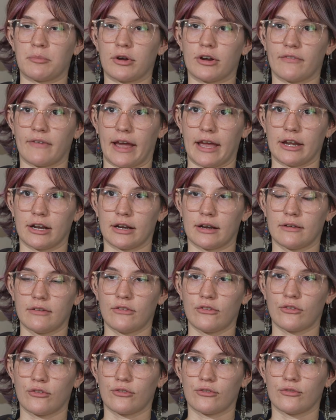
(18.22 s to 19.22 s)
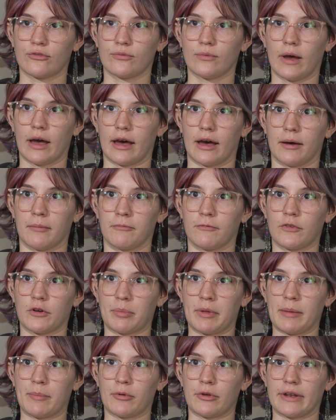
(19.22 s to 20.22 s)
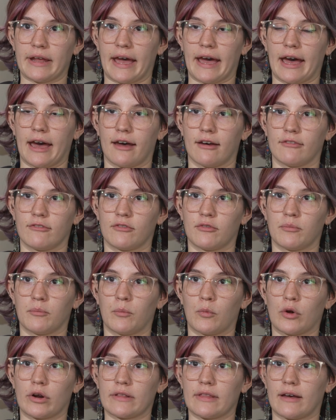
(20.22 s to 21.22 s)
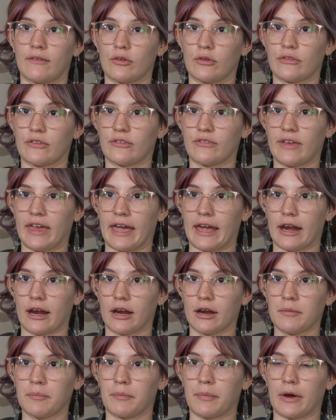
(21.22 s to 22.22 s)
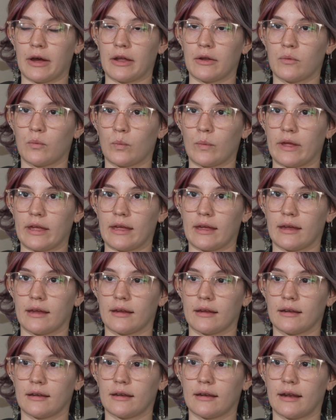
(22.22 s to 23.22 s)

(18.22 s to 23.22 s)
providers for people to have more levels of care, but we